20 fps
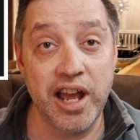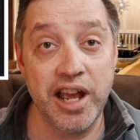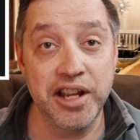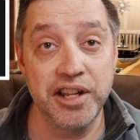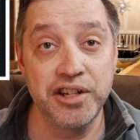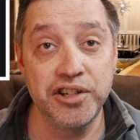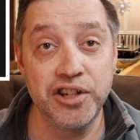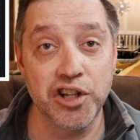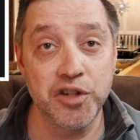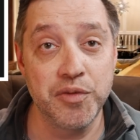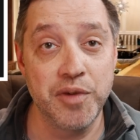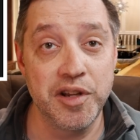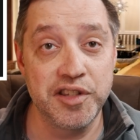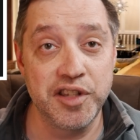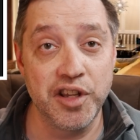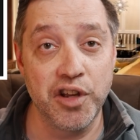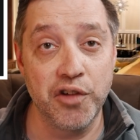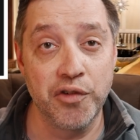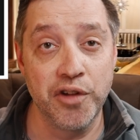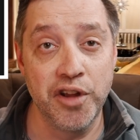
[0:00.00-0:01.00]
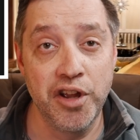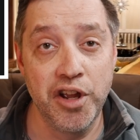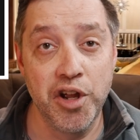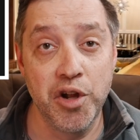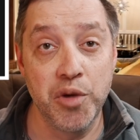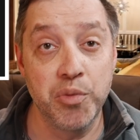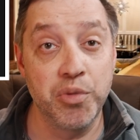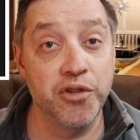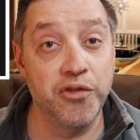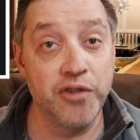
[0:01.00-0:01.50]
I conduct myself
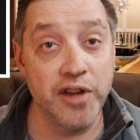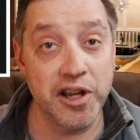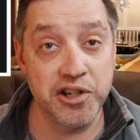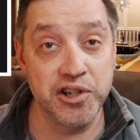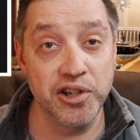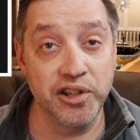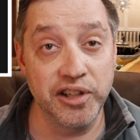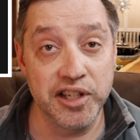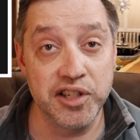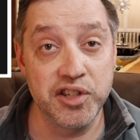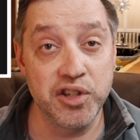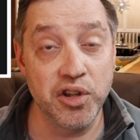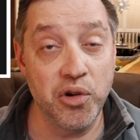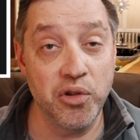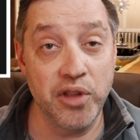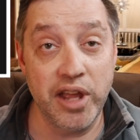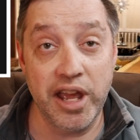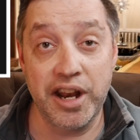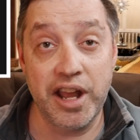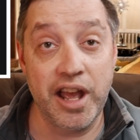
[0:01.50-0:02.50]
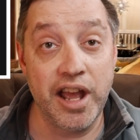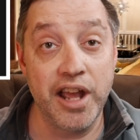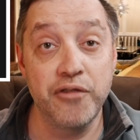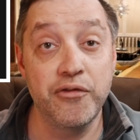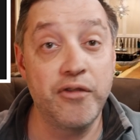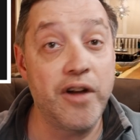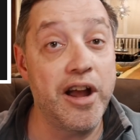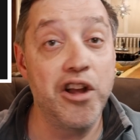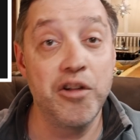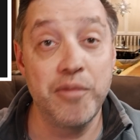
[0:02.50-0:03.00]
professionally so that I
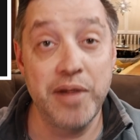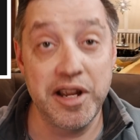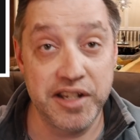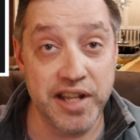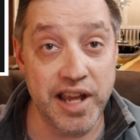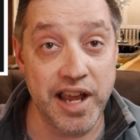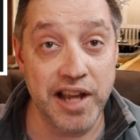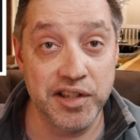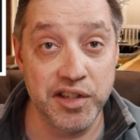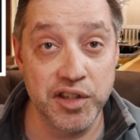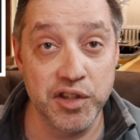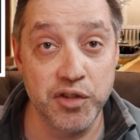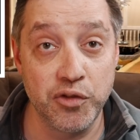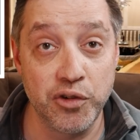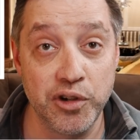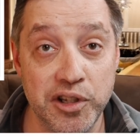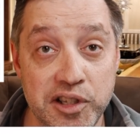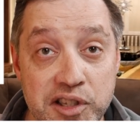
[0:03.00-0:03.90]
file my taxes, for